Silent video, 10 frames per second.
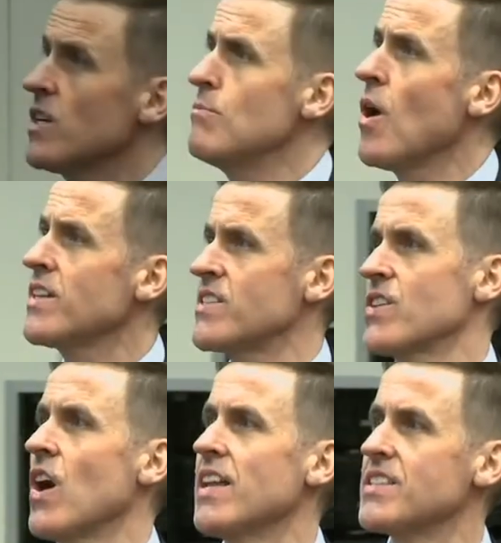combine
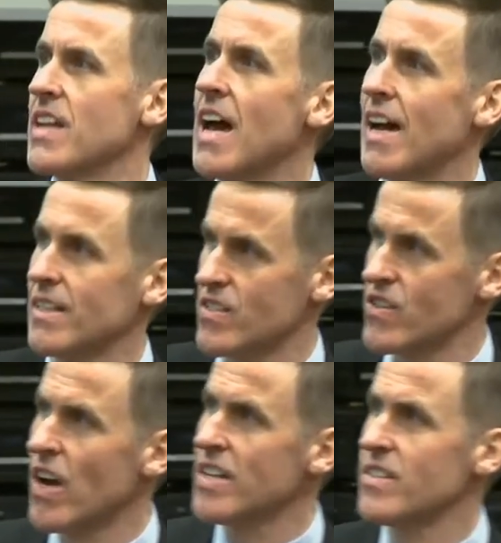science and art,
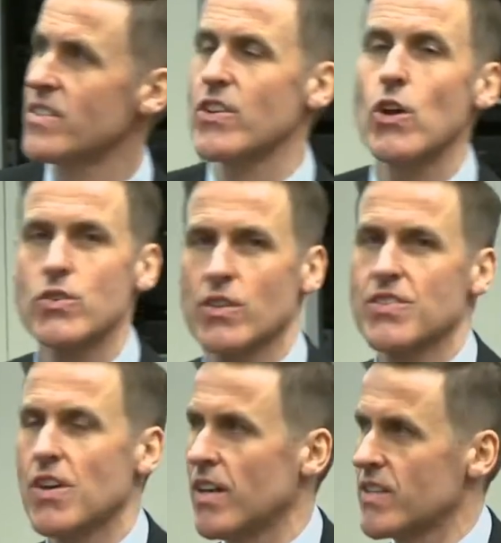science and social
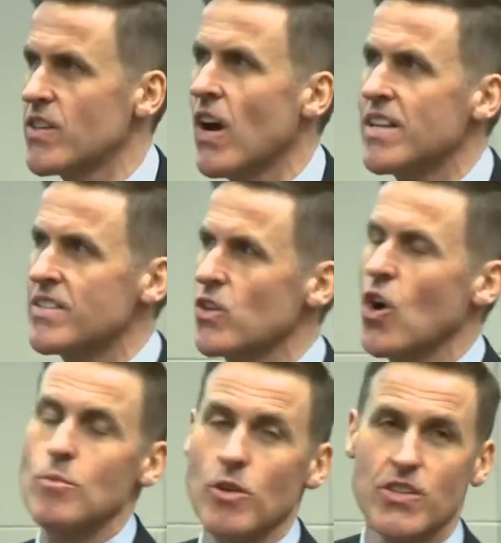science, science and
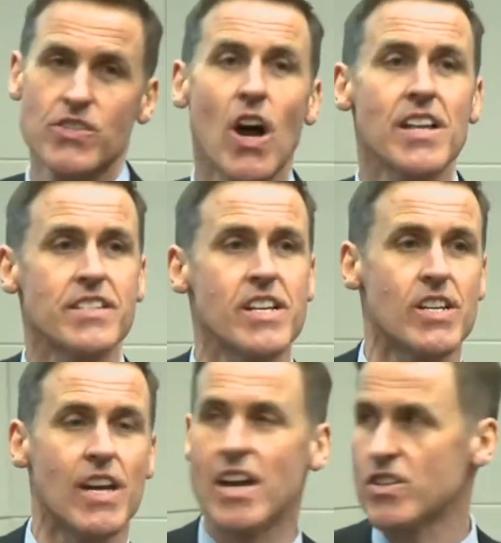commerce, science and
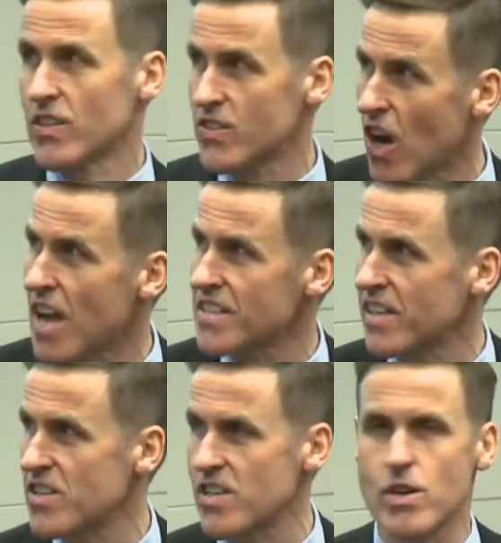education, science and
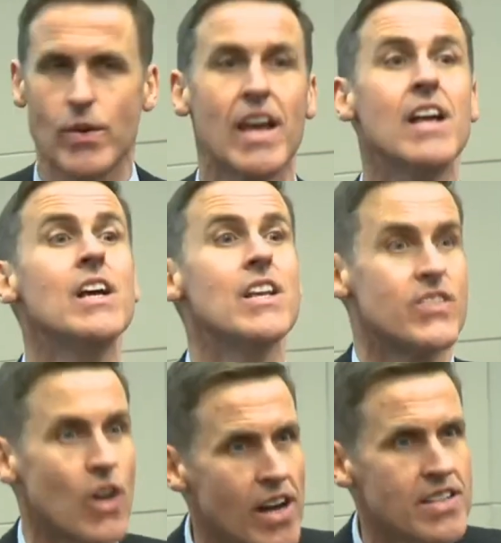engineering,
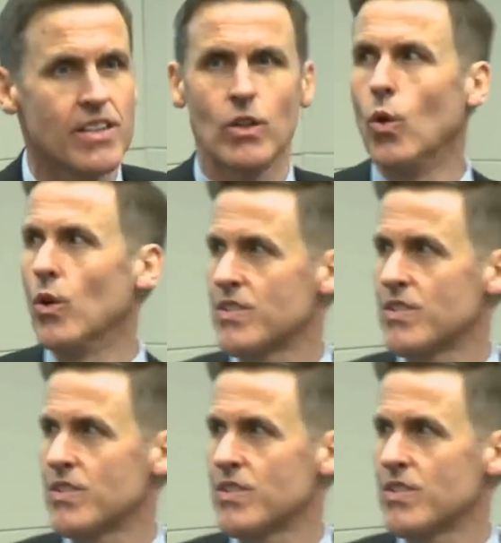science and law,